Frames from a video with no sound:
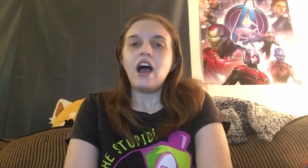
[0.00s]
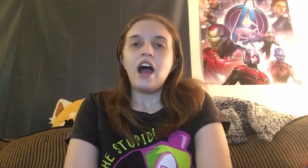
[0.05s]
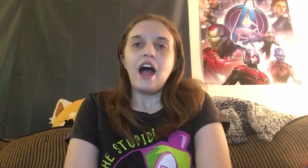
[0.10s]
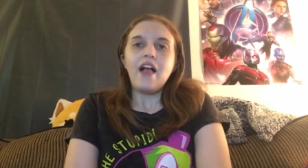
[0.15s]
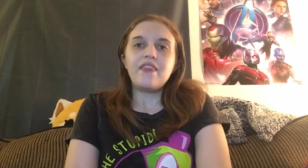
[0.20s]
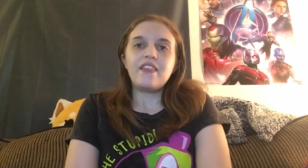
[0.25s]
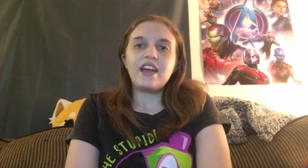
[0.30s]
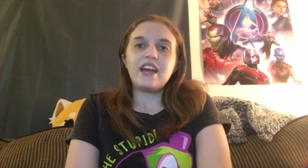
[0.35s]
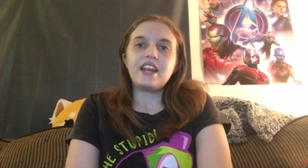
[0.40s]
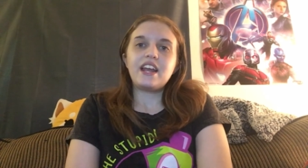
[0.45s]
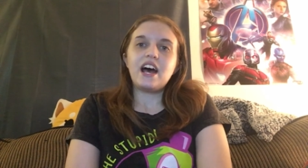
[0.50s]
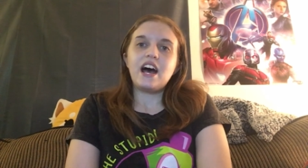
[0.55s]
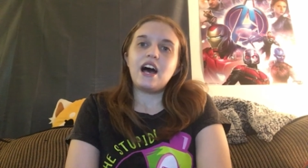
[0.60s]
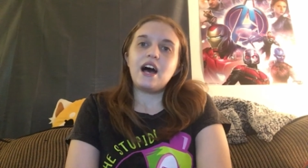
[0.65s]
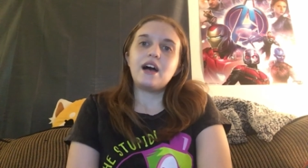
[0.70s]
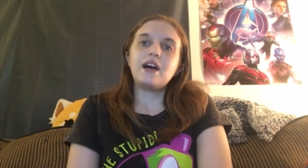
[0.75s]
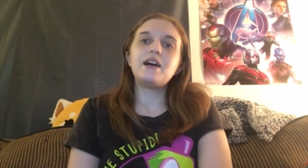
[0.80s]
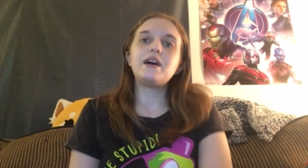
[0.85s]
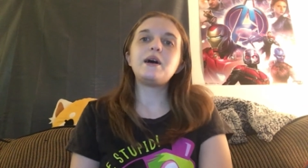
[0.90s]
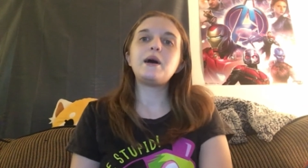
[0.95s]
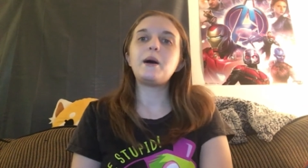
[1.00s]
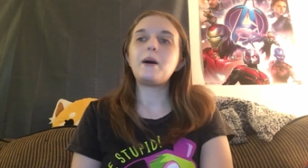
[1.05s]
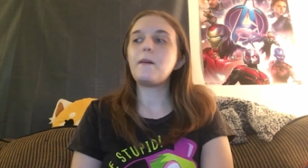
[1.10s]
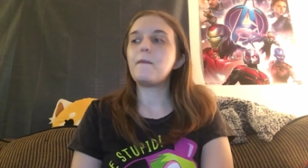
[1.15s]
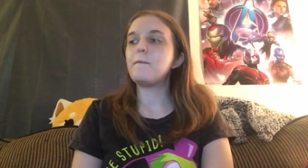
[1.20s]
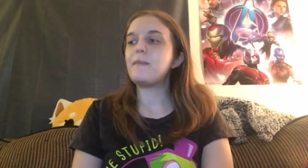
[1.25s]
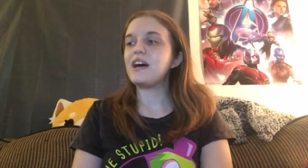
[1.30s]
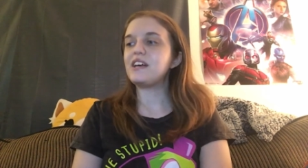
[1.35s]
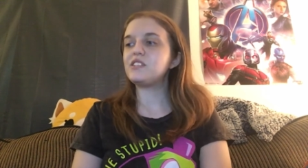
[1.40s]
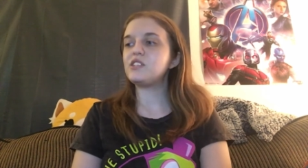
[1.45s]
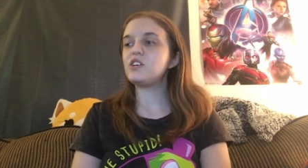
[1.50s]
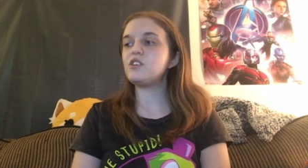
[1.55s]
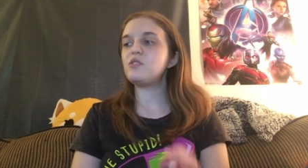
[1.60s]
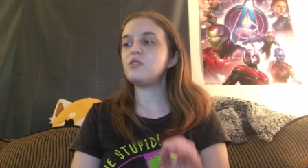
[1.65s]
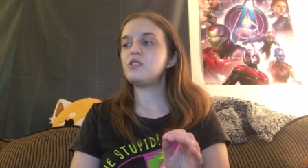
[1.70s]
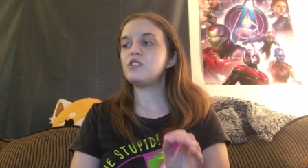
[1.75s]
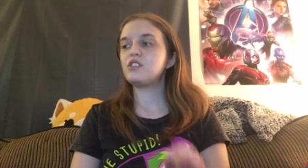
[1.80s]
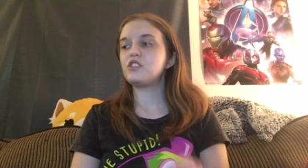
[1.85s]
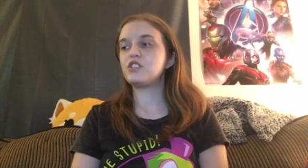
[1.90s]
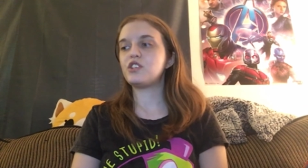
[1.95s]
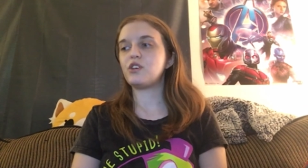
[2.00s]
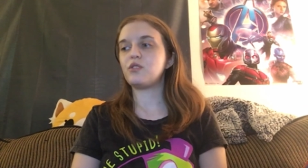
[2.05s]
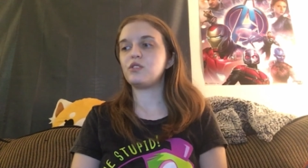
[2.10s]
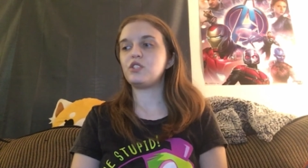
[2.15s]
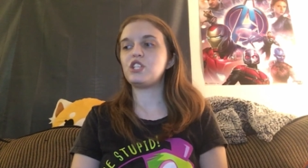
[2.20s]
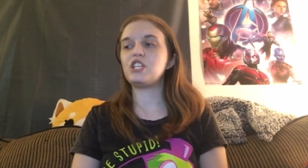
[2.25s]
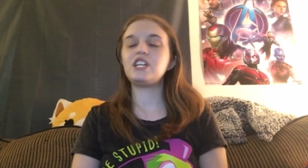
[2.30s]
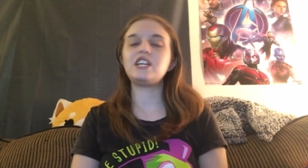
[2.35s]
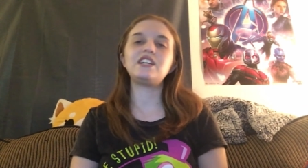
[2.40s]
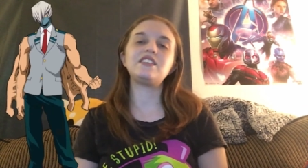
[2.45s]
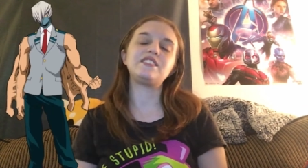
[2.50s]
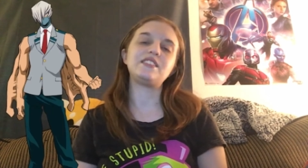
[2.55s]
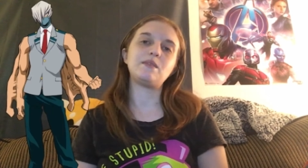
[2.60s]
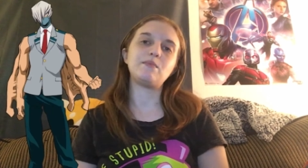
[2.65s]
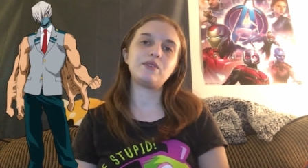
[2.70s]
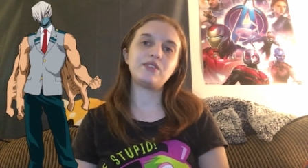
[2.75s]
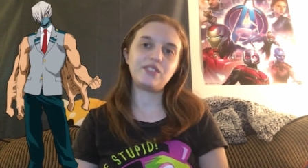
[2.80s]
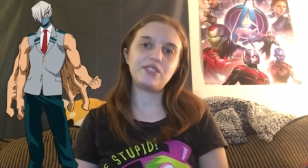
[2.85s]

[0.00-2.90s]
And then uh, Mezo Shoji is number